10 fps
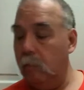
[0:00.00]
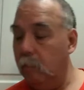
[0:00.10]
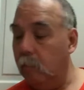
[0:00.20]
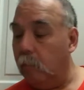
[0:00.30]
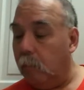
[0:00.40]

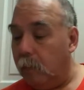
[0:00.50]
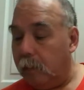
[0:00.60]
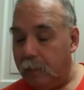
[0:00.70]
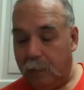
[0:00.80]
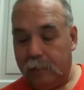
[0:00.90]
What does that
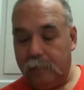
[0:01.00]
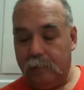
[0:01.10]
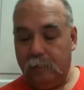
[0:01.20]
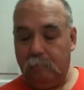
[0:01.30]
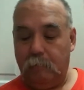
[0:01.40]

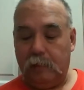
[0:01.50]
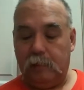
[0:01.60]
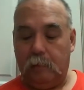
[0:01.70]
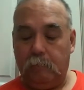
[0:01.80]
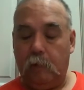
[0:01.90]
mess up?
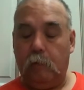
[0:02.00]
Oh,